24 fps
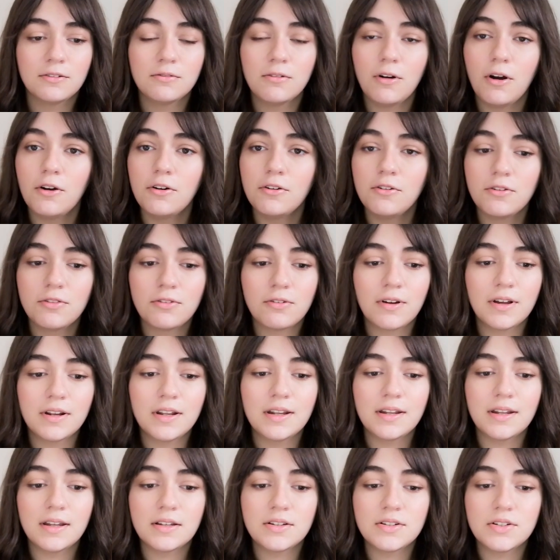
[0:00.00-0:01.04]
Road
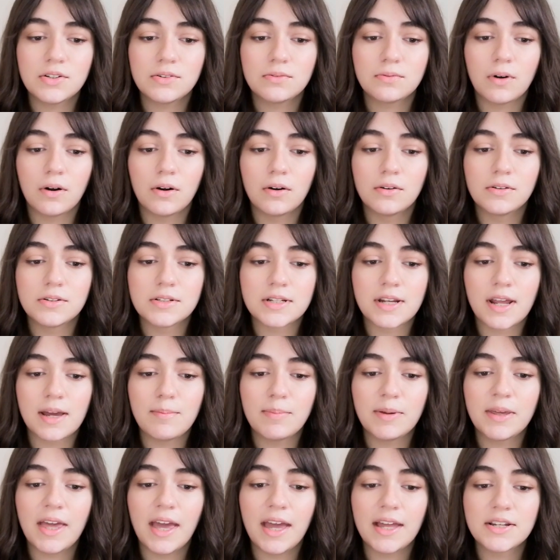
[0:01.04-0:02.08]
threaded into road, and I
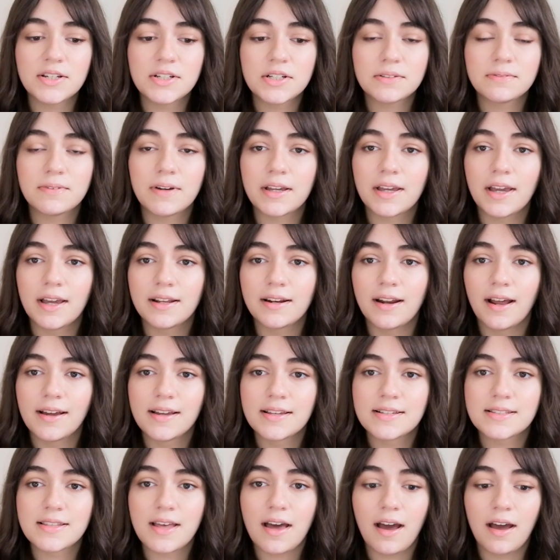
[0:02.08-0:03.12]
began to
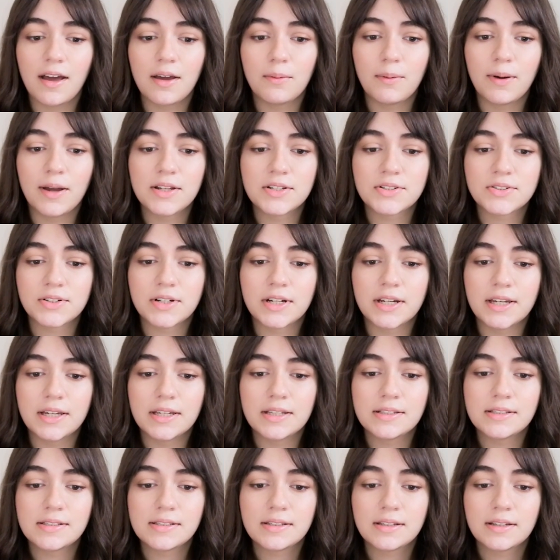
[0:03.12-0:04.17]
recognise the highway
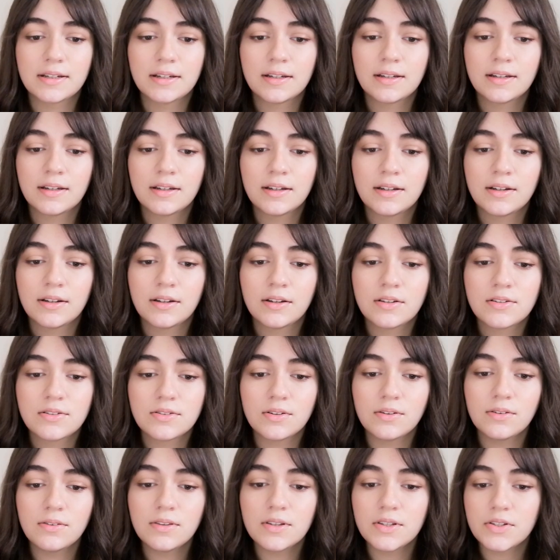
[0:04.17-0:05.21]
trees.
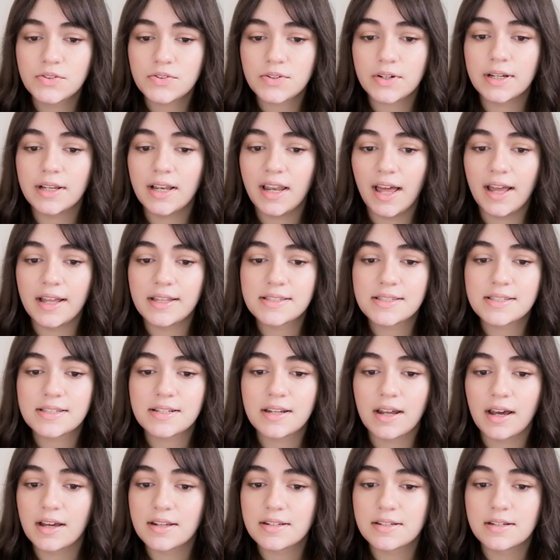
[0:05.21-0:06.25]
Soon the streetlights
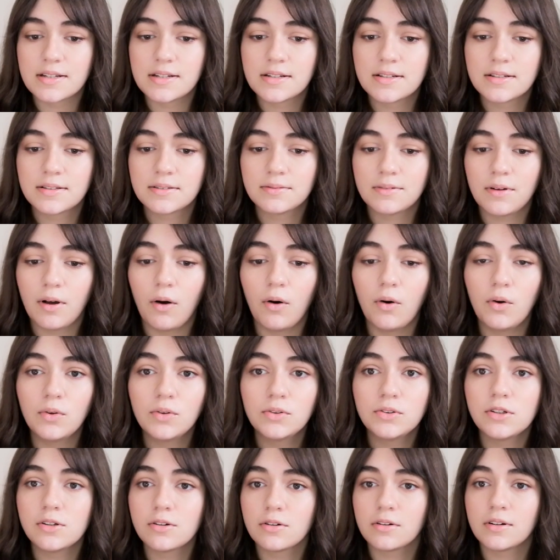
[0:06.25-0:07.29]
started,
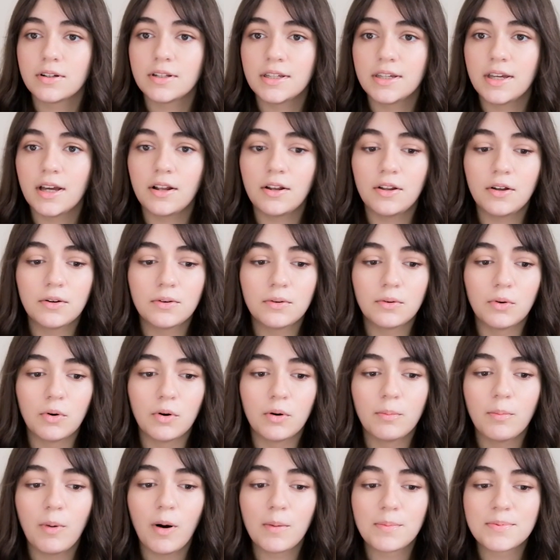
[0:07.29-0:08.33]
old urine yellow
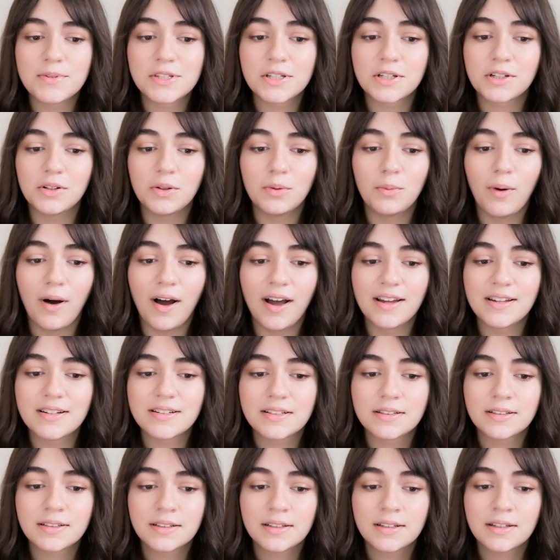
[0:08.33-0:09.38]
or popsicle
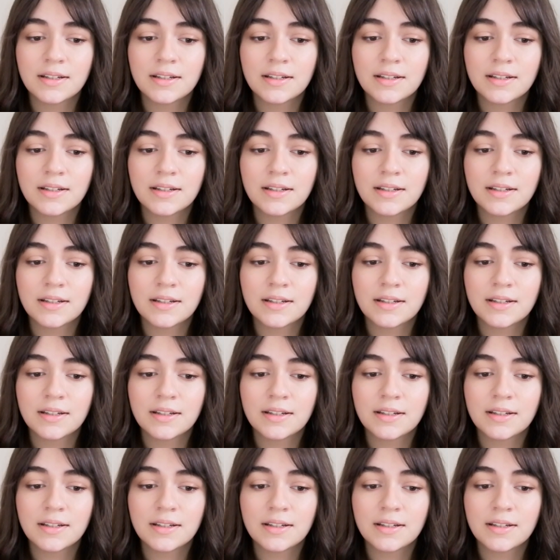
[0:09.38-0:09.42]
white.